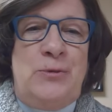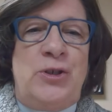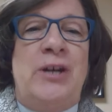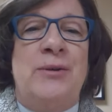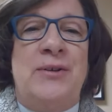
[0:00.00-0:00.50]

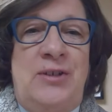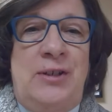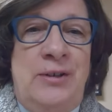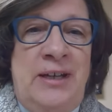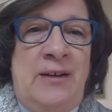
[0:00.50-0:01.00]
generous
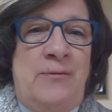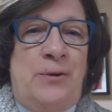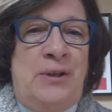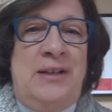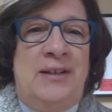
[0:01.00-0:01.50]
year yet
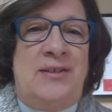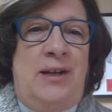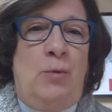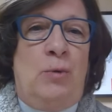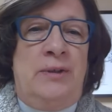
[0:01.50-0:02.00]
for
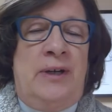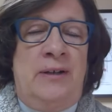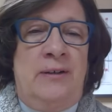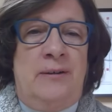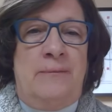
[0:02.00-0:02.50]
ELCA mm-hmm. World
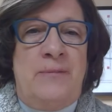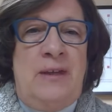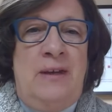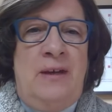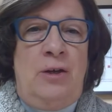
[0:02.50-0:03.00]
Hunger.
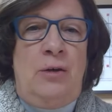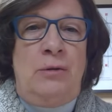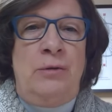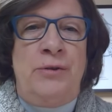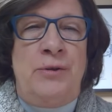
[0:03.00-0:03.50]
You know,
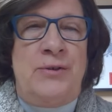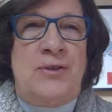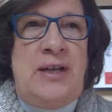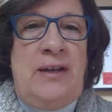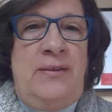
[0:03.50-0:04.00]
Luther
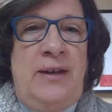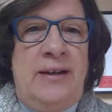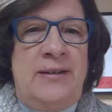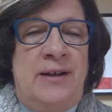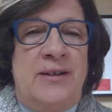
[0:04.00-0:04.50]
said
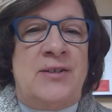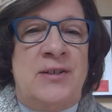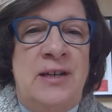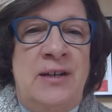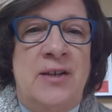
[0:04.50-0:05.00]
that
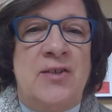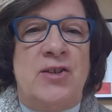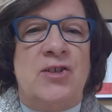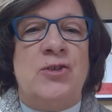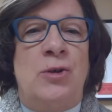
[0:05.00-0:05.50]
sin is the
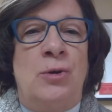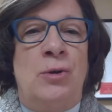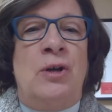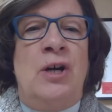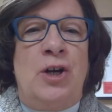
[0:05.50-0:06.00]

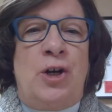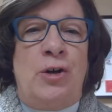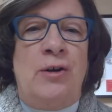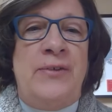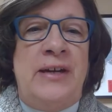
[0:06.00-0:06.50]
soul
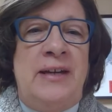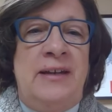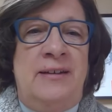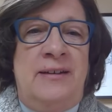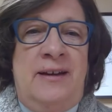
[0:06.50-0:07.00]
curving
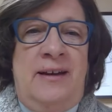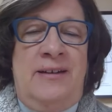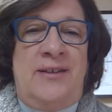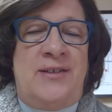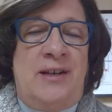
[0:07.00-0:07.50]
in on
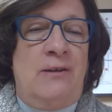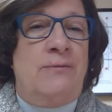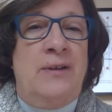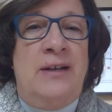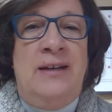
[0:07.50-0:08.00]

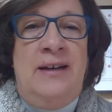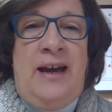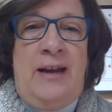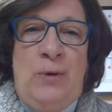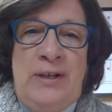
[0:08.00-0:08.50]
itself.
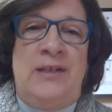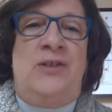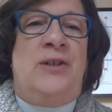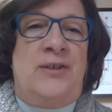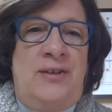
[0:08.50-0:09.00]
And we did
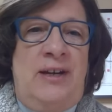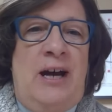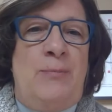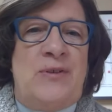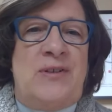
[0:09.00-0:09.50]
just the
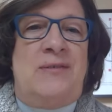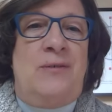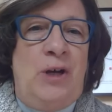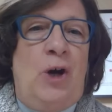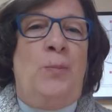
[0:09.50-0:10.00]
opposite.
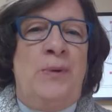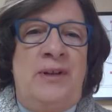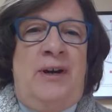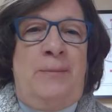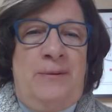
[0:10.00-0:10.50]
We opened
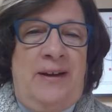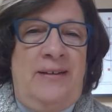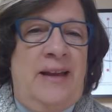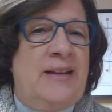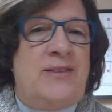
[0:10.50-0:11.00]
up,
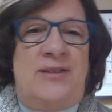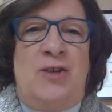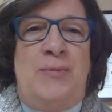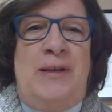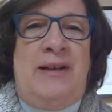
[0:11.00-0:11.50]
and that just
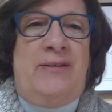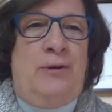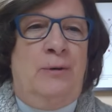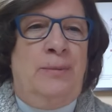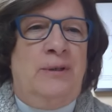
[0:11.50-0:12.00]
gives me a lot of
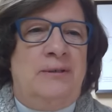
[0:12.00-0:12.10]
hope.